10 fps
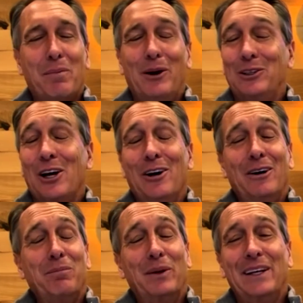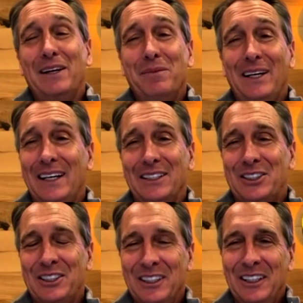both hurt, believe
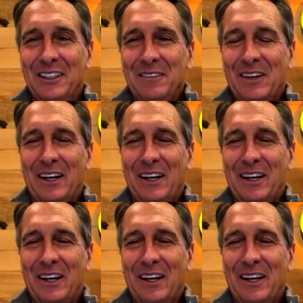me.